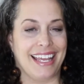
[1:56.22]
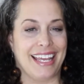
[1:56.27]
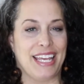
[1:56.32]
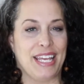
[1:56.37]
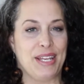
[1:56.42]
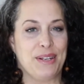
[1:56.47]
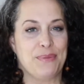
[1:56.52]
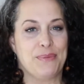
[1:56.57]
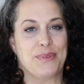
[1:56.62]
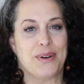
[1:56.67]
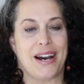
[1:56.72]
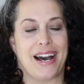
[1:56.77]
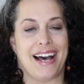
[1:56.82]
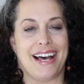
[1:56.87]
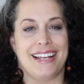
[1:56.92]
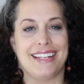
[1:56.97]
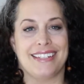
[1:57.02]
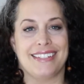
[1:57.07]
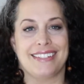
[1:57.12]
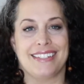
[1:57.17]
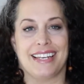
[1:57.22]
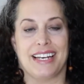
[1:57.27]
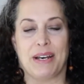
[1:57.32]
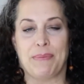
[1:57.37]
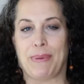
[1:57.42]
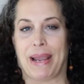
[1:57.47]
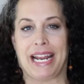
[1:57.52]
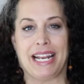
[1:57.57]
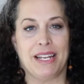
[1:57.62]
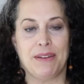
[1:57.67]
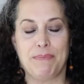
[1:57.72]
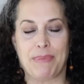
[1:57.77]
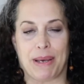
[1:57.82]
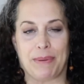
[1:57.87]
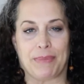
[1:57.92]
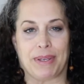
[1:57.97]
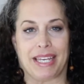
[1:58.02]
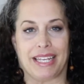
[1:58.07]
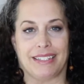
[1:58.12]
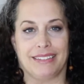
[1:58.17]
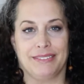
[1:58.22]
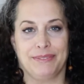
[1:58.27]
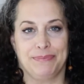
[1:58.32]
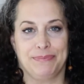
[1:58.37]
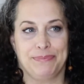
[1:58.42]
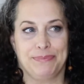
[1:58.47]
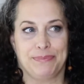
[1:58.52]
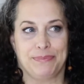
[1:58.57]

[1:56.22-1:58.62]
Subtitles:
It was a painted pumpkin